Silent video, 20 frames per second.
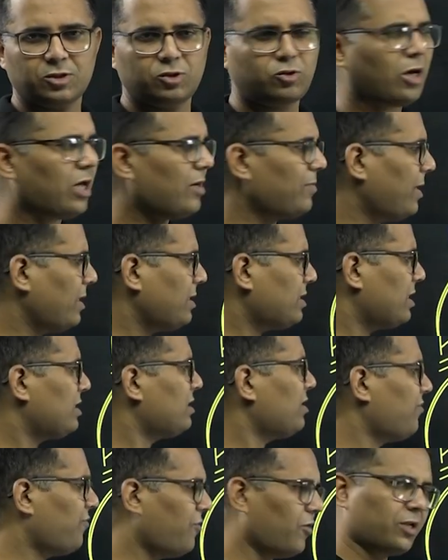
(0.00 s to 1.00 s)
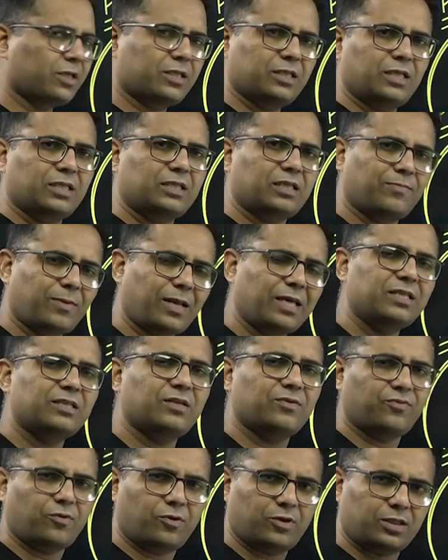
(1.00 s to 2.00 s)
So RBI sells the forex here, supplies
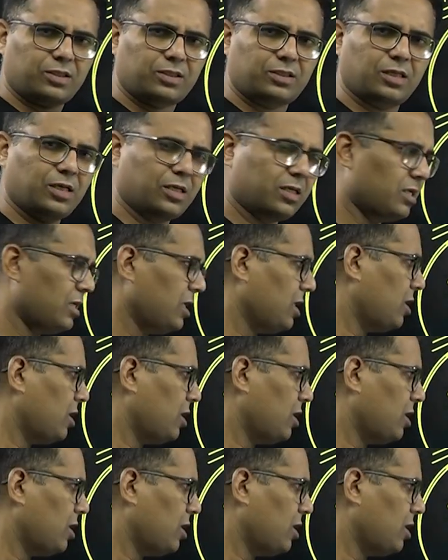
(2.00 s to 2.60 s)
the forex